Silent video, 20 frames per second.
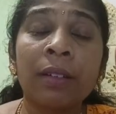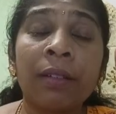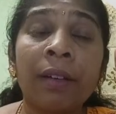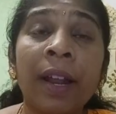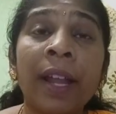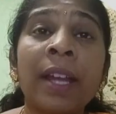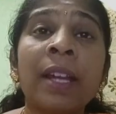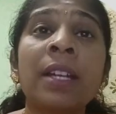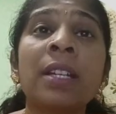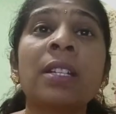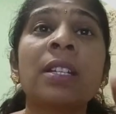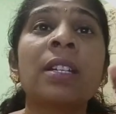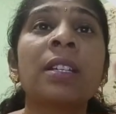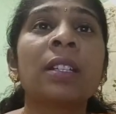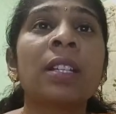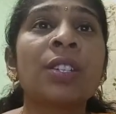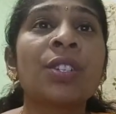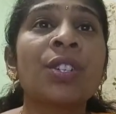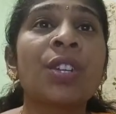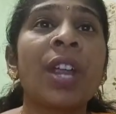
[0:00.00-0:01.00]
dried it
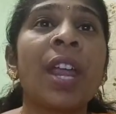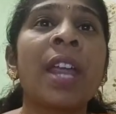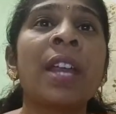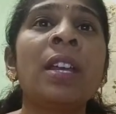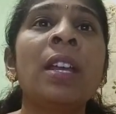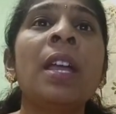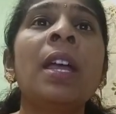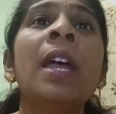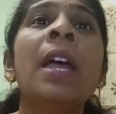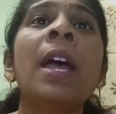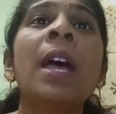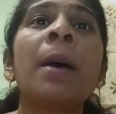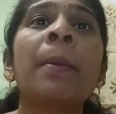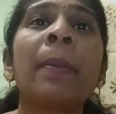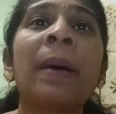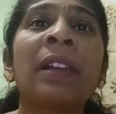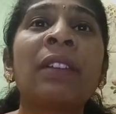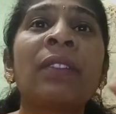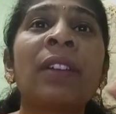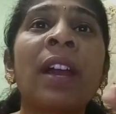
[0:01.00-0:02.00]
in the shade,
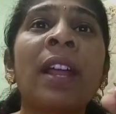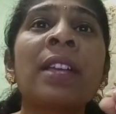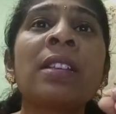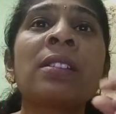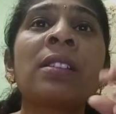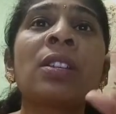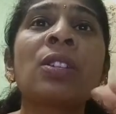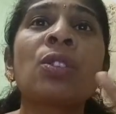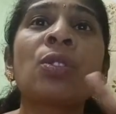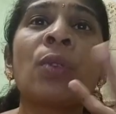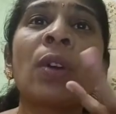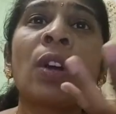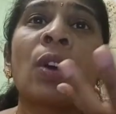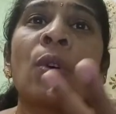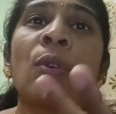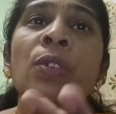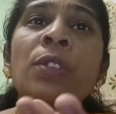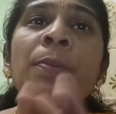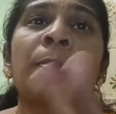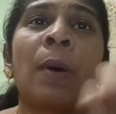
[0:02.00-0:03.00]
pulverized into a
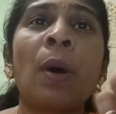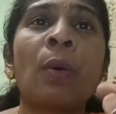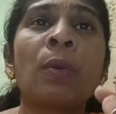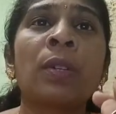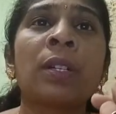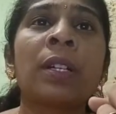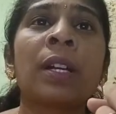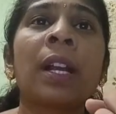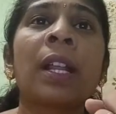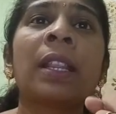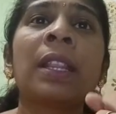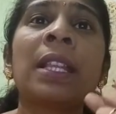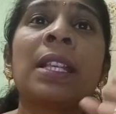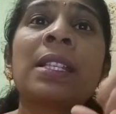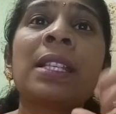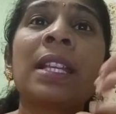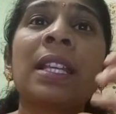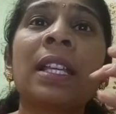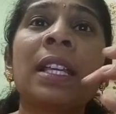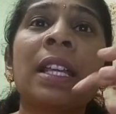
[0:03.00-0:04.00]
coarse powder.
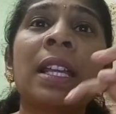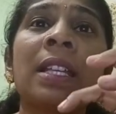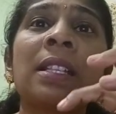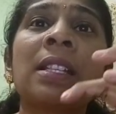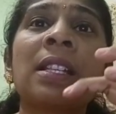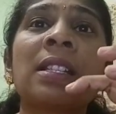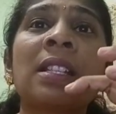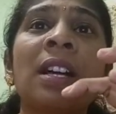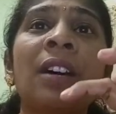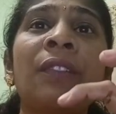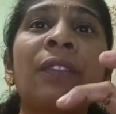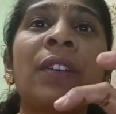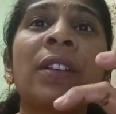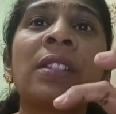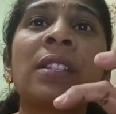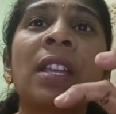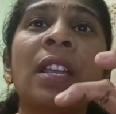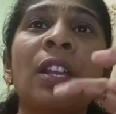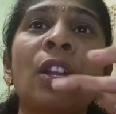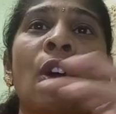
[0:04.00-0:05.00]
This increases the
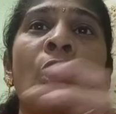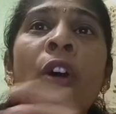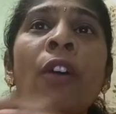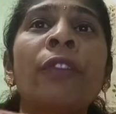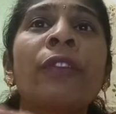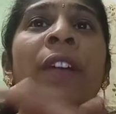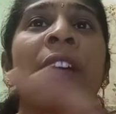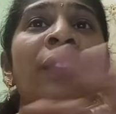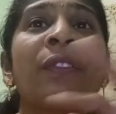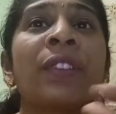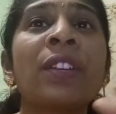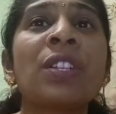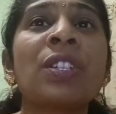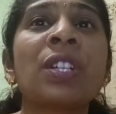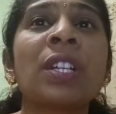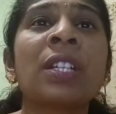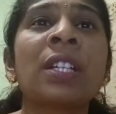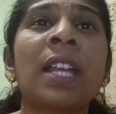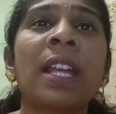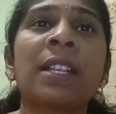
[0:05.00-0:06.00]
surface area of
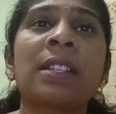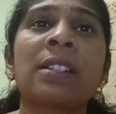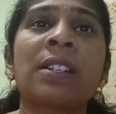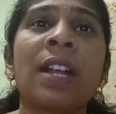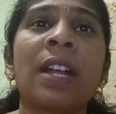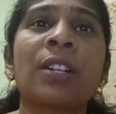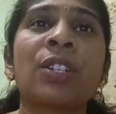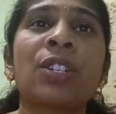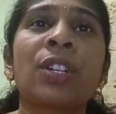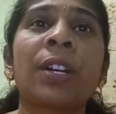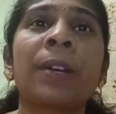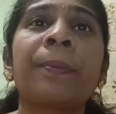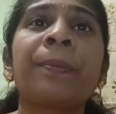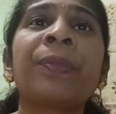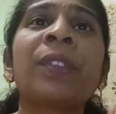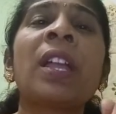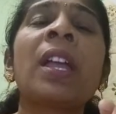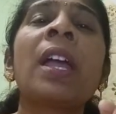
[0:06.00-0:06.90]
efficient extraction.